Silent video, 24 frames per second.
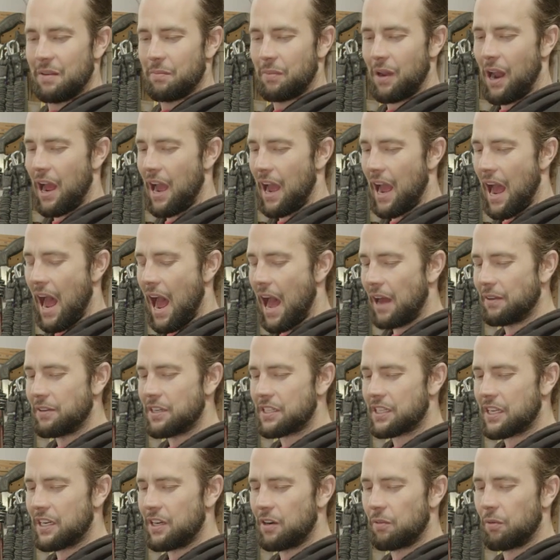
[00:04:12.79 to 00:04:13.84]
But I'm
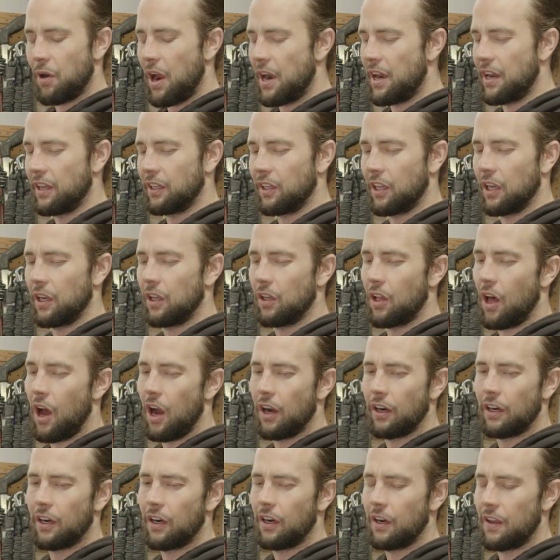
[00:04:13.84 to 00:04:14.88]
just gonna run it a little
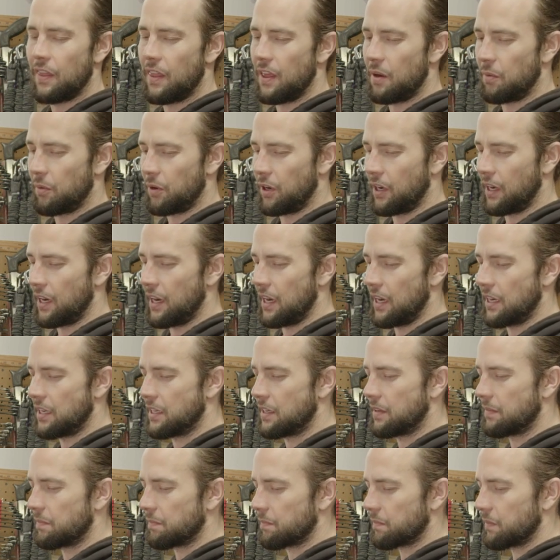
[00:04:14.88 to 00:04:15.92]
longer, and then we're gonna
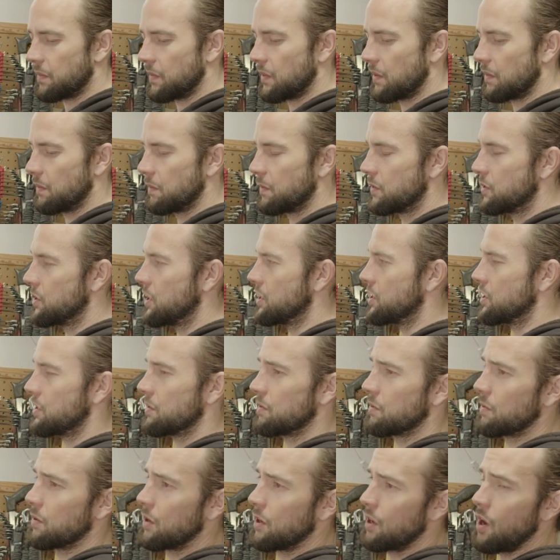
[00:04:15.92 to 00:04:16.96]
just
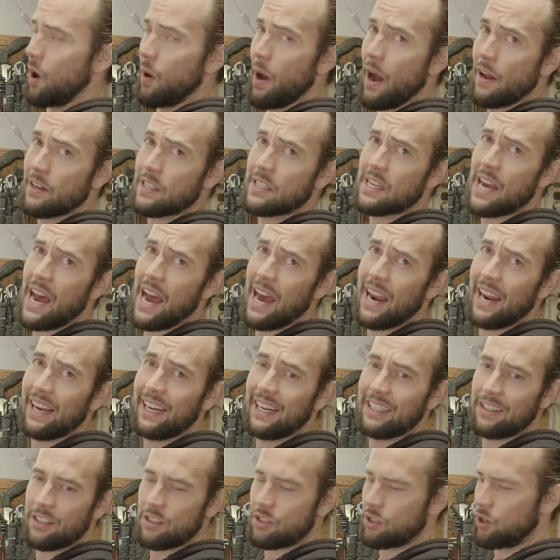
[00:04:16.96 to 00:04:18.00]
go outside. I
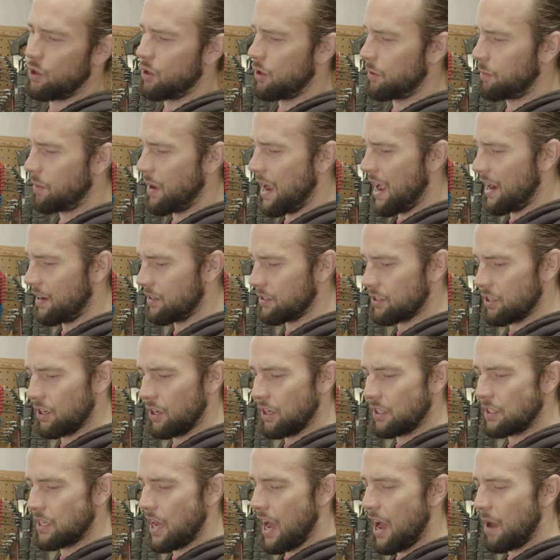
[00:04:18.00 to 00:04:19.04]
got the solar panels
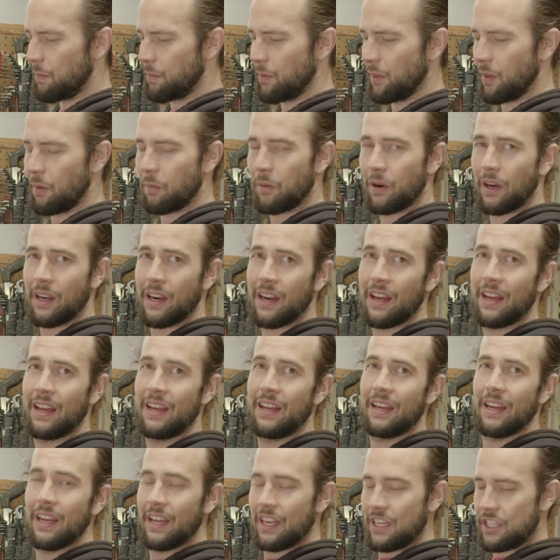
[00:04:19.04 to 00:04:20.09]
hooked up, and then we're gonna
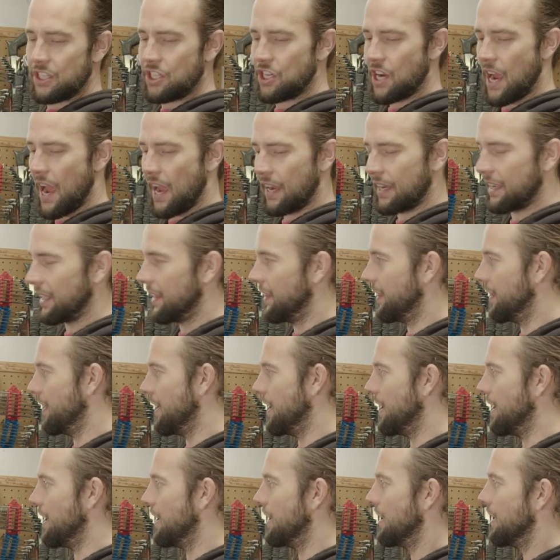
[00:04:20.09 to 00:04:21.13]
check
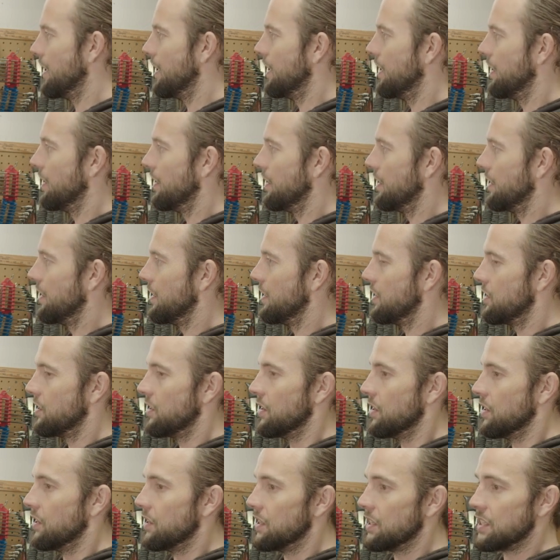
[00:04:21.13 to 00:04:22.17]
the
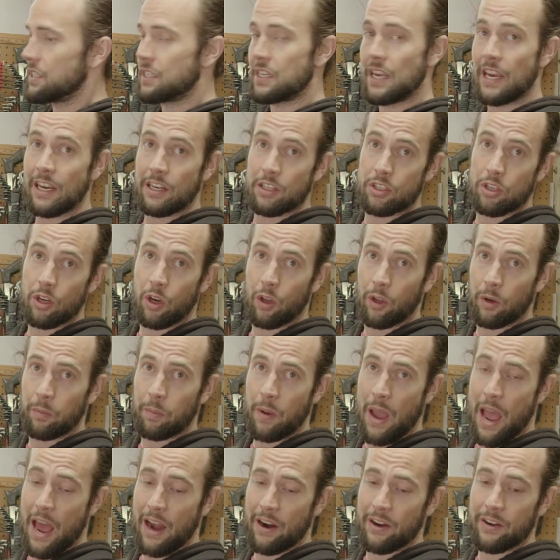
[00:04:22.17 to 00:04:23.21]
CIGS solar
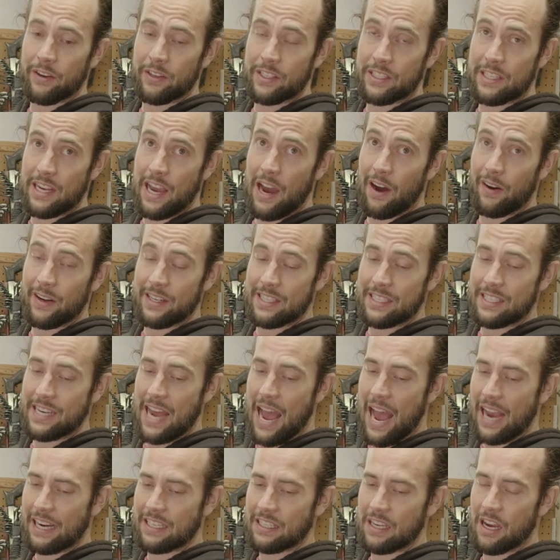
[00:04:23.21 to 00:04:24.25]
panel, see how it
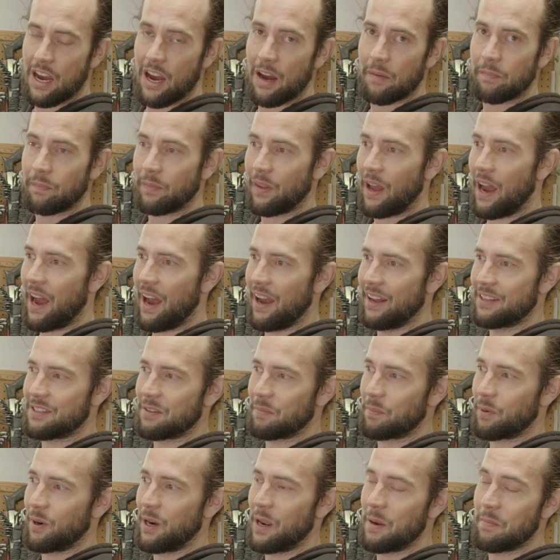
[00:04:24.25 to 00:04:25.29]
stacks up. It's
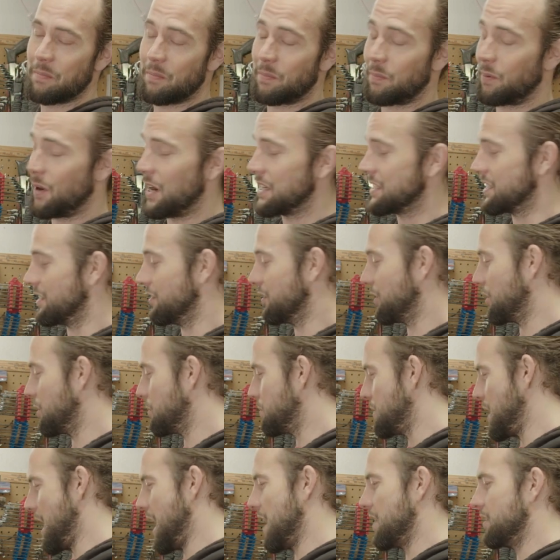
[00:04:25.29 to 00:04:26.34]
a pretty impressive little
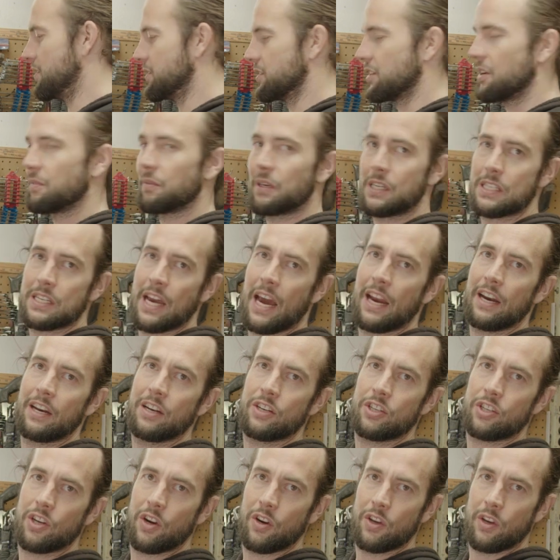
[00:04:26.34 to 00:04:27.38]
panel, so I'm excited
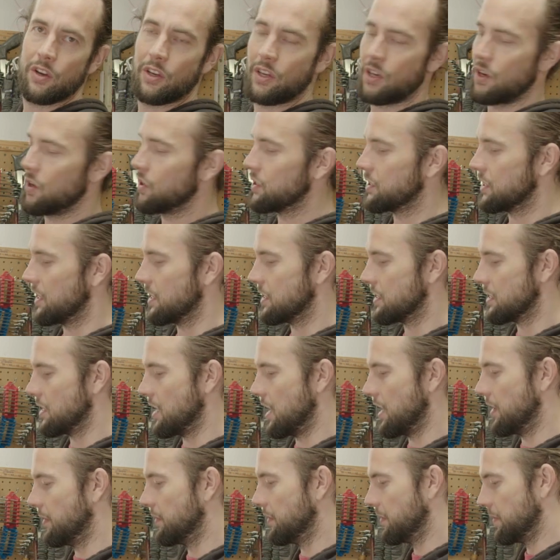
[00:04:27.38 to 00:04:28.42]
to show you kooks this
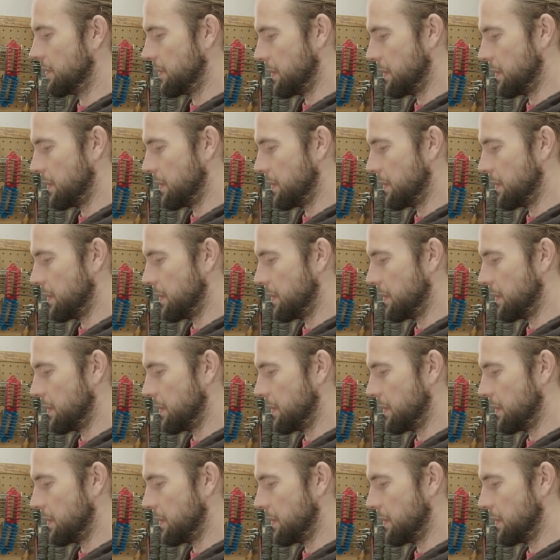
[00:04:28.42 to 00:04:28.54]
thing.